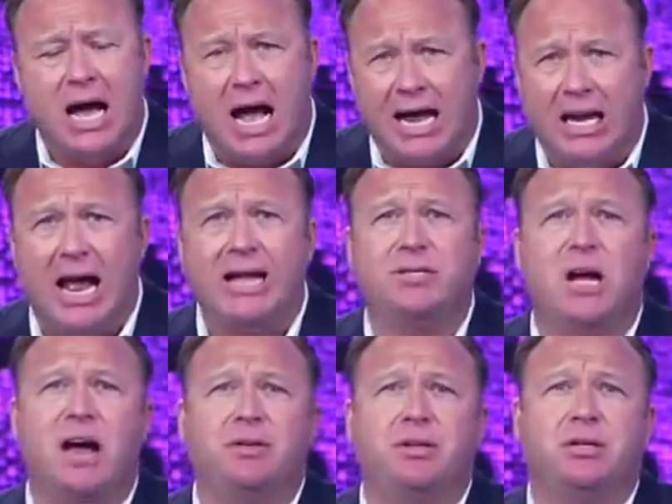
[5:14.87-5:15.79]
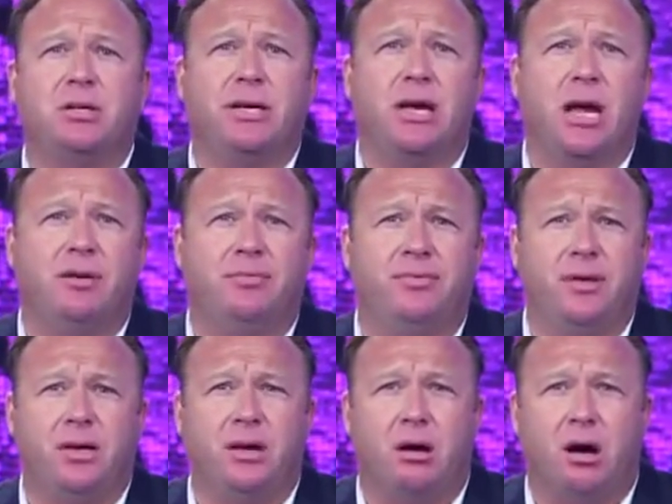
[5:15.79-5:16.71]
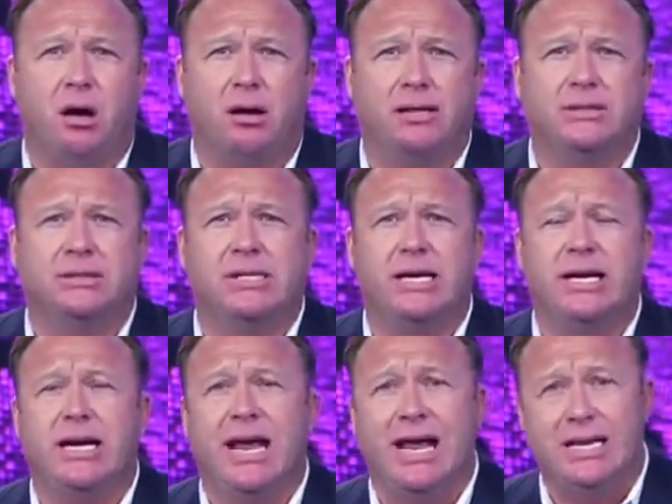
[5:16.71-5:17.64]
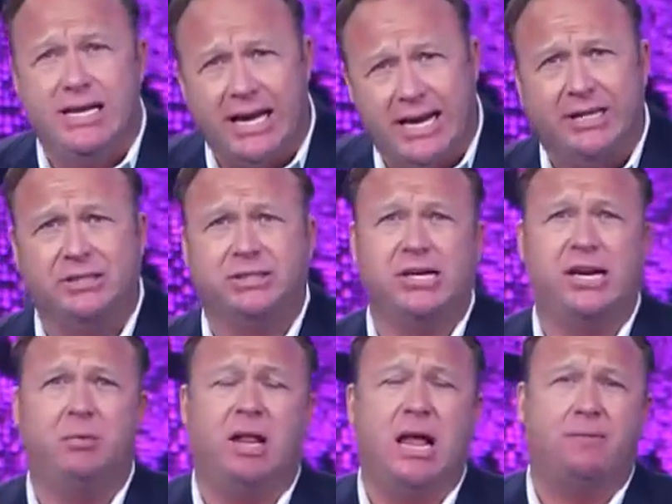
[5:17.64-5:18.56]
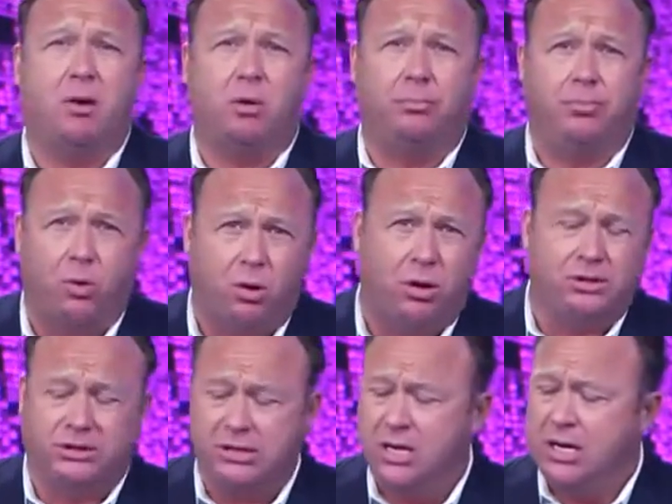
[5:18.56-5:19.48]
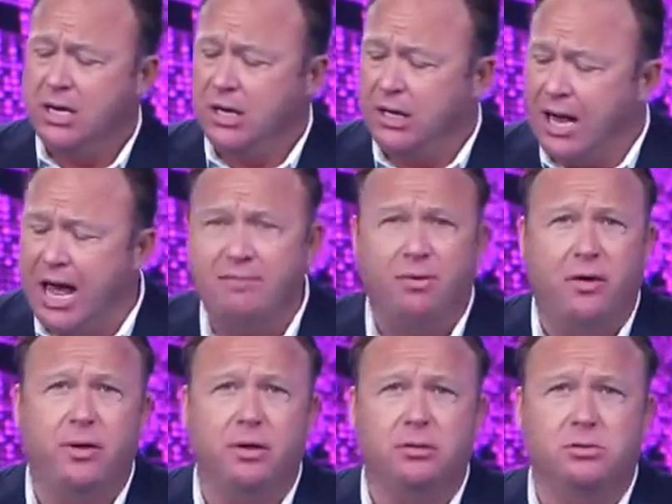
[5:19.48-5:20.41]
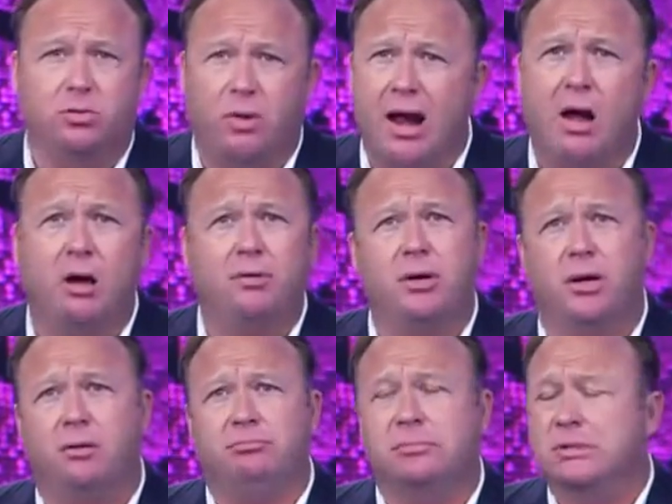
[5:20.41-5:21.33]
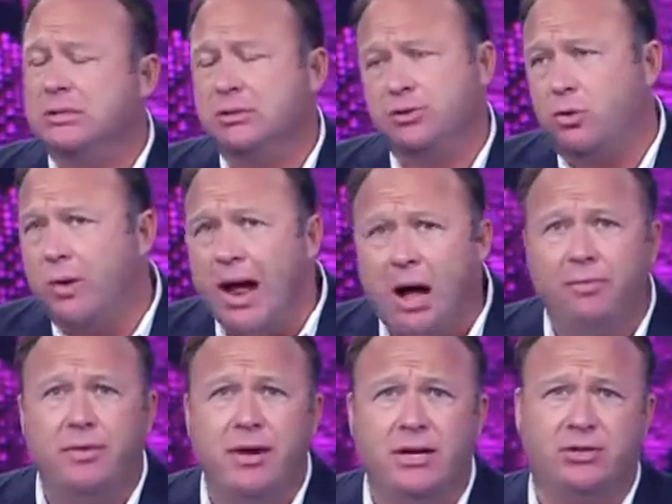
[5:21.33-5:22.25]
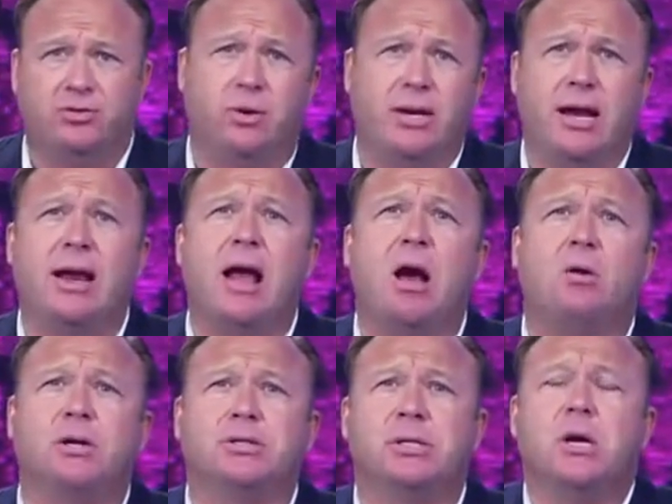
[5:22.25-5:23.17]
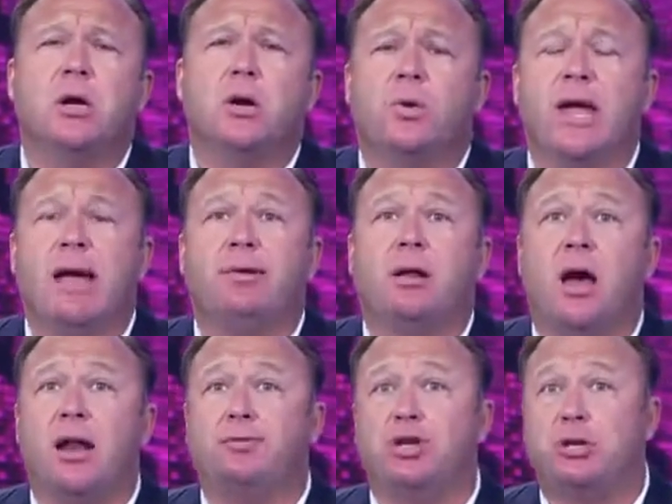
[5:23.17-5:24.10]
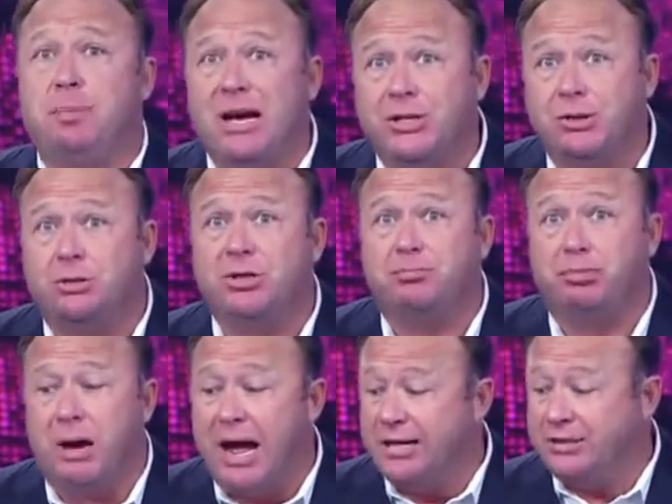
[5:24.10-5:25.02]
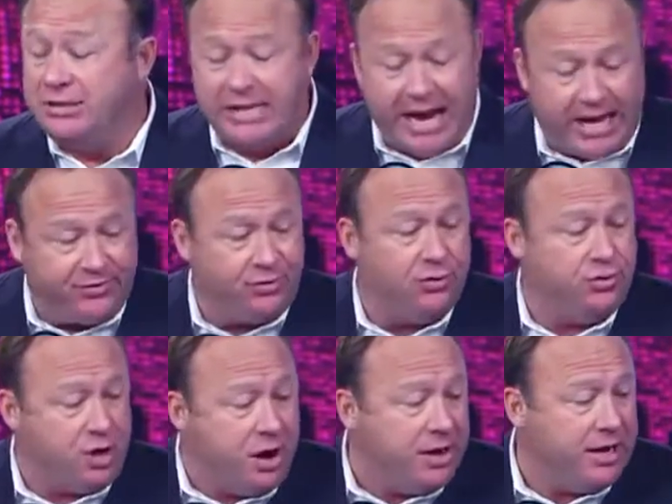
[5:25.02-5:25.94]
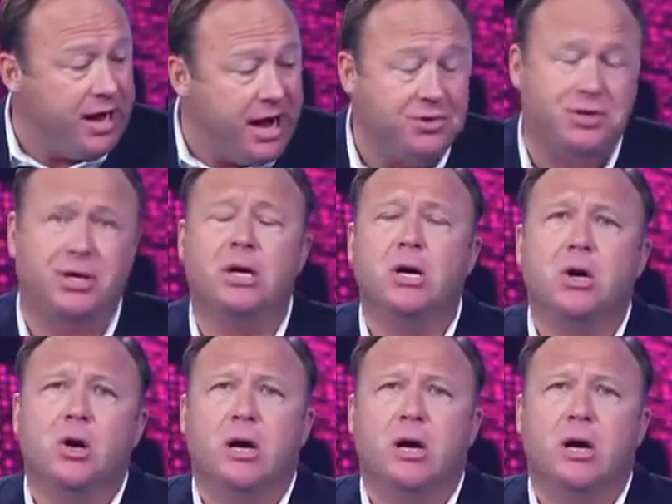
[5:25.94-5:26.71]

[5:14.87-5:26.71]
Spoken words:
highlights, obviously, of the RNC and DNC. We'll have our reporters live on the ground throughout the next 28 hours. We have a lot of special surprise guests joining us.